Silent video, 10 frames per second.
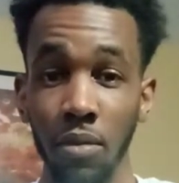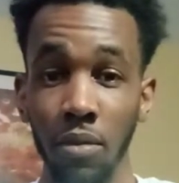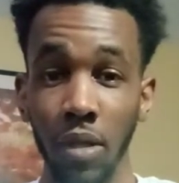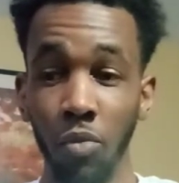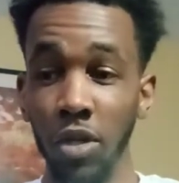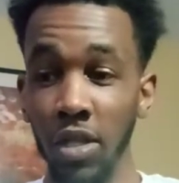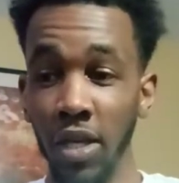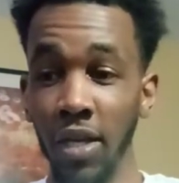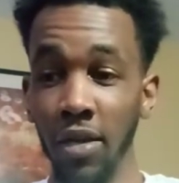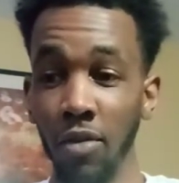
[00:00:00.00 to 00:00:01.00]
And we
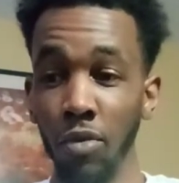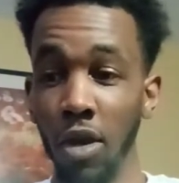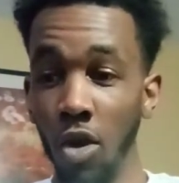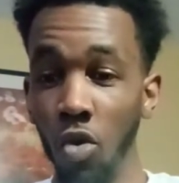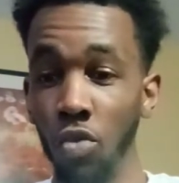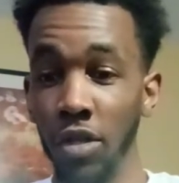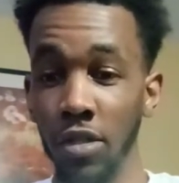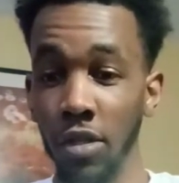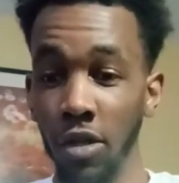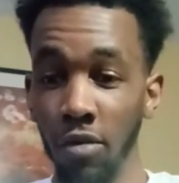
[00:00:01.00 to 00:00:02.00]
think it and we hold it
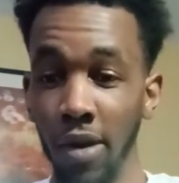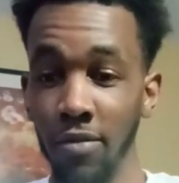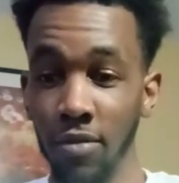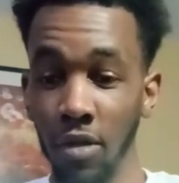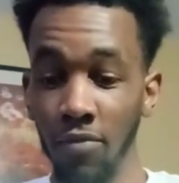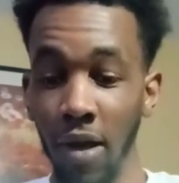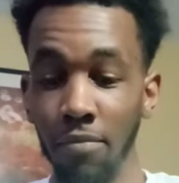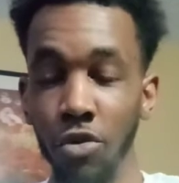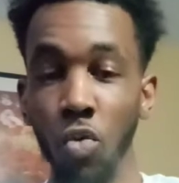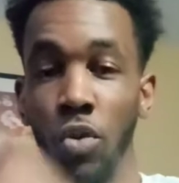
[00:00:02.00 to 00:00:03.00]
to the grounds of,
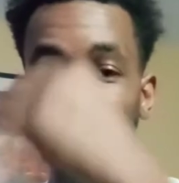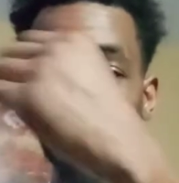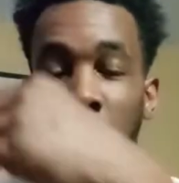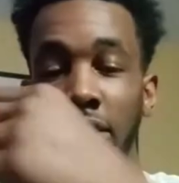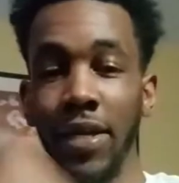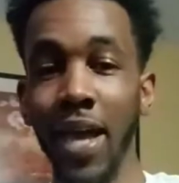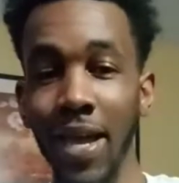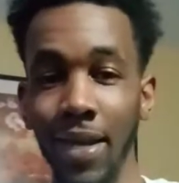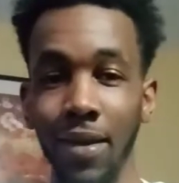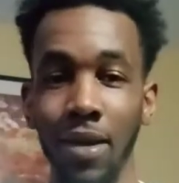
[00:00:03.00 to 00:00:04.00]
I'm doing it for the
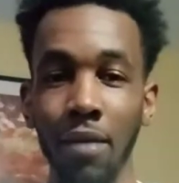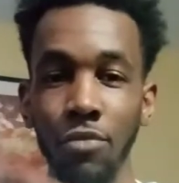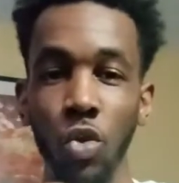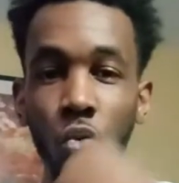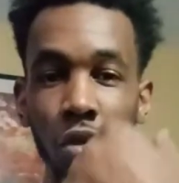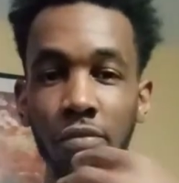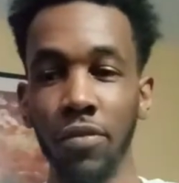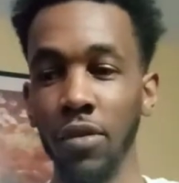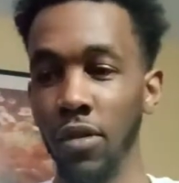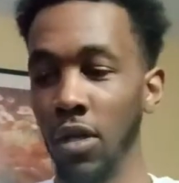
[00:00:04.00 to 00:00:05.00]
gang. I'm doing it
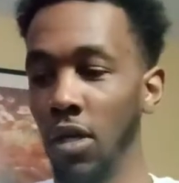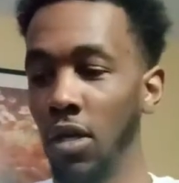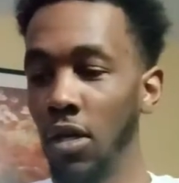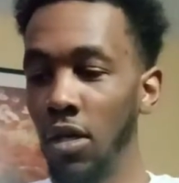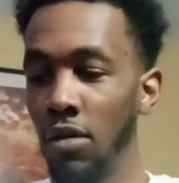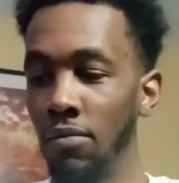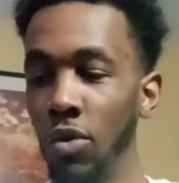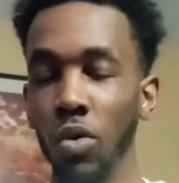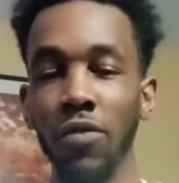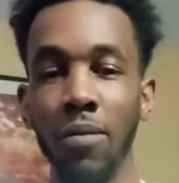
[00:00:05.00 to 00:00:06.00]
for
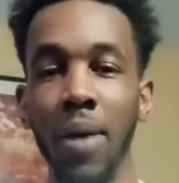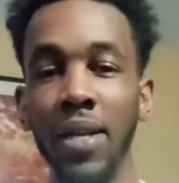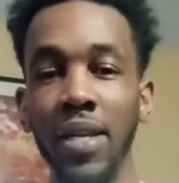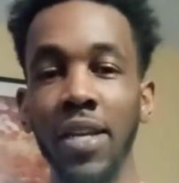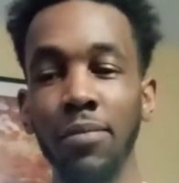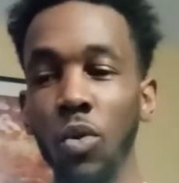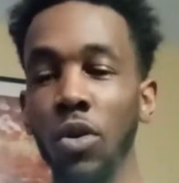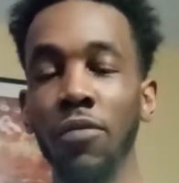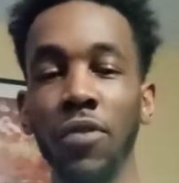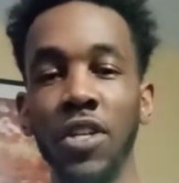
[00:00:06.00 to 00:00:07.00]
my nigga. I'm doing
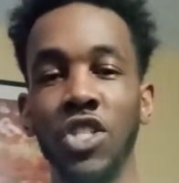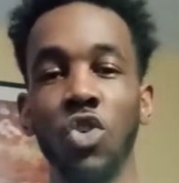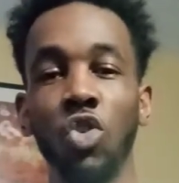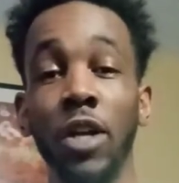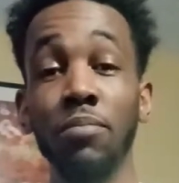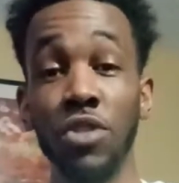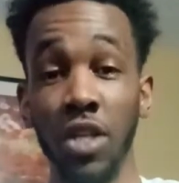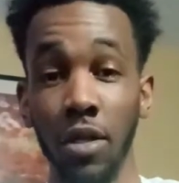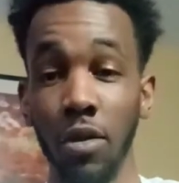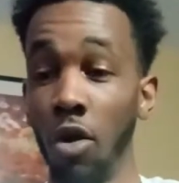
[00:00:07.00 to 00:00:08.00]
it for this Crip
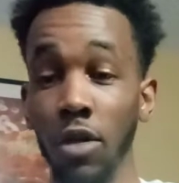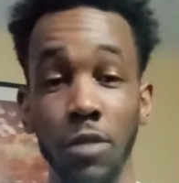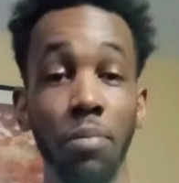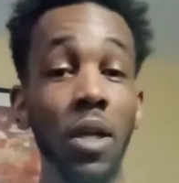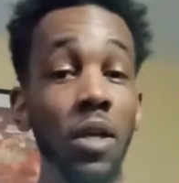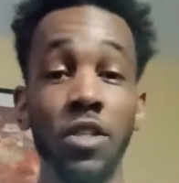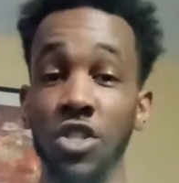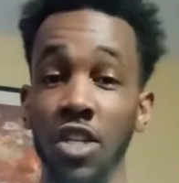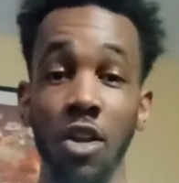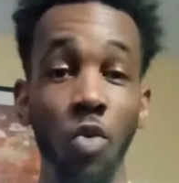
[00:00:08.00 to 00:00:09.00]
shit or this blood
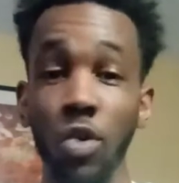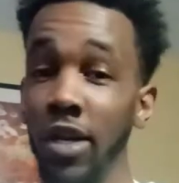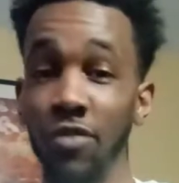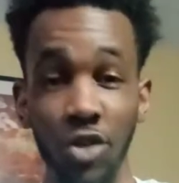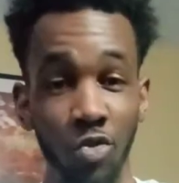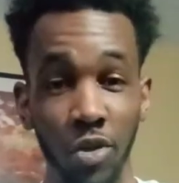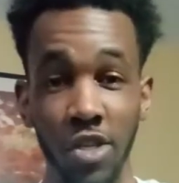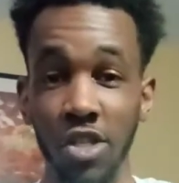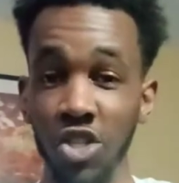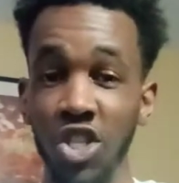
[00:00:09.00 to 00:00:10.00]
shit or whatever you
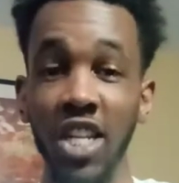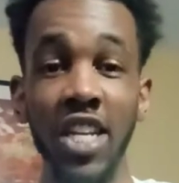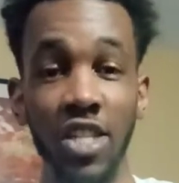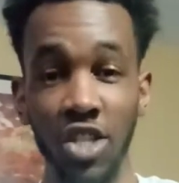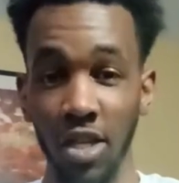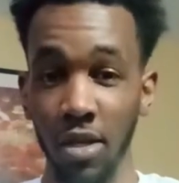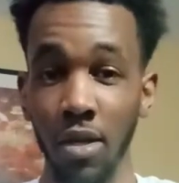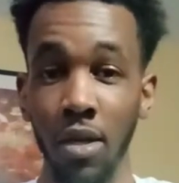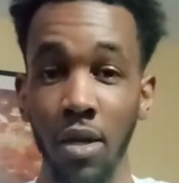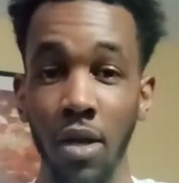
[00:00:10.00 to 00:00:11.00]
is, the GD shit.
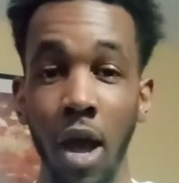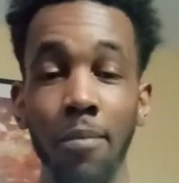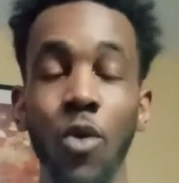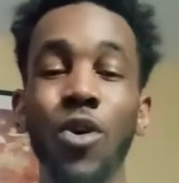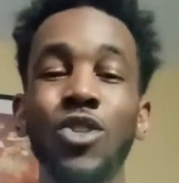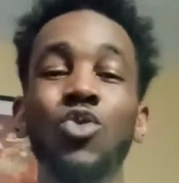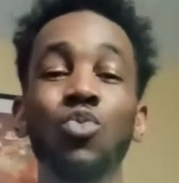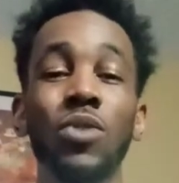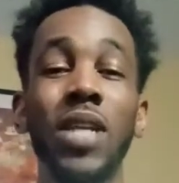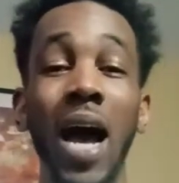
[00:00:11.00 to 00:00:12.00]
I'm going
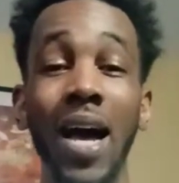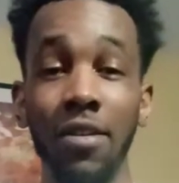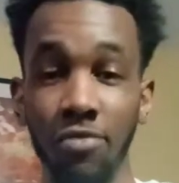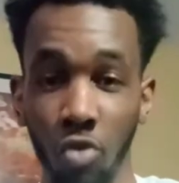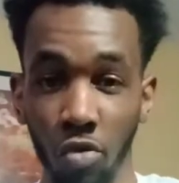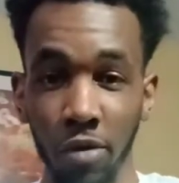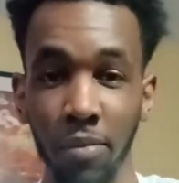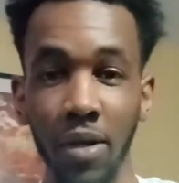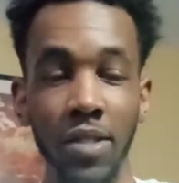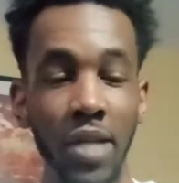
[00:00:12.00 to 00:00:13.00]
to die for it
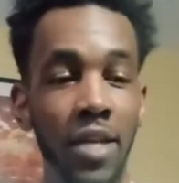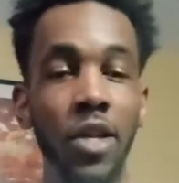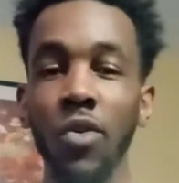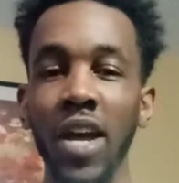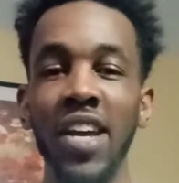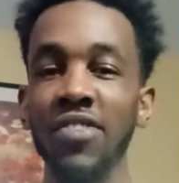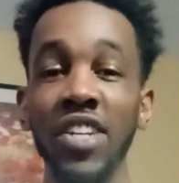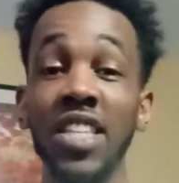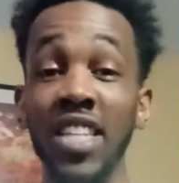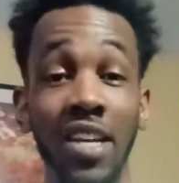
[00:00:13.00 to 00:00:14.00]
because I don't have
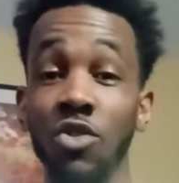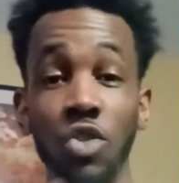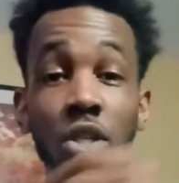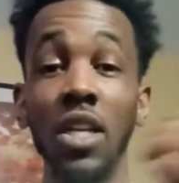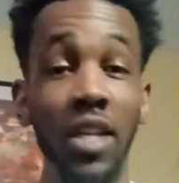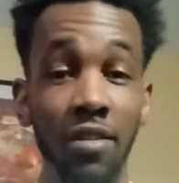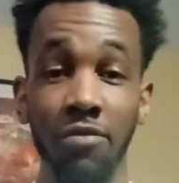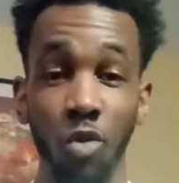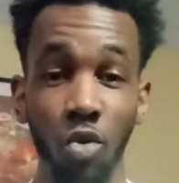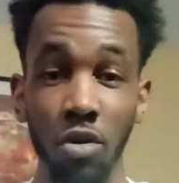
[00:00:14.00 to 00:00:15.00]
nothing else to live
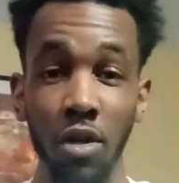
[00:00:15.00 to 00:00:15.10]
for.